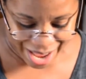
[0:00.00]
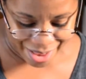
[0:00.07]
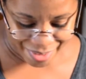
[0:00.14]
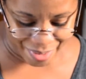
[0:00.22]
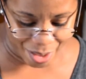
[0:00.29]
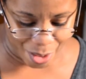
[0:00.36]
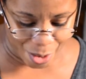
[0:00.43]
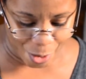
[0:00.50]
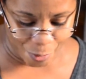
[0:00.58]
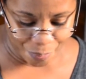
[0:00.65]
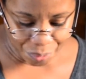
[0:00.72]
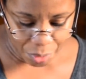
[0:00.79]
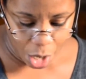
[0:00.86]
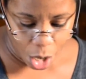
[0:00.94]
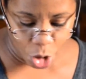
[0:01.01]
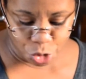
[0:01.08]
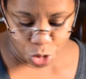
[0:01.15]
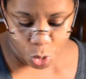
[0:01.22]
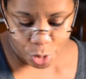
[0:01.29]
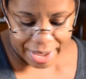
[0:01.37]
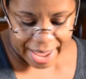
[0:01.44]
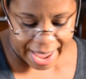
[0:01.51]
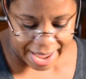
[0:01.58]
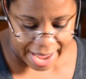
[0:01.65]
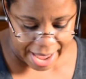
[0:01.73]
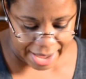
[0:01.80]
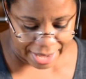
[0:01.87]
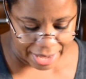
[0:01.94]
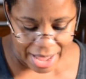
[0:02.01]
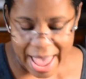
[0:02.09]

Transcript: So, a trochaic,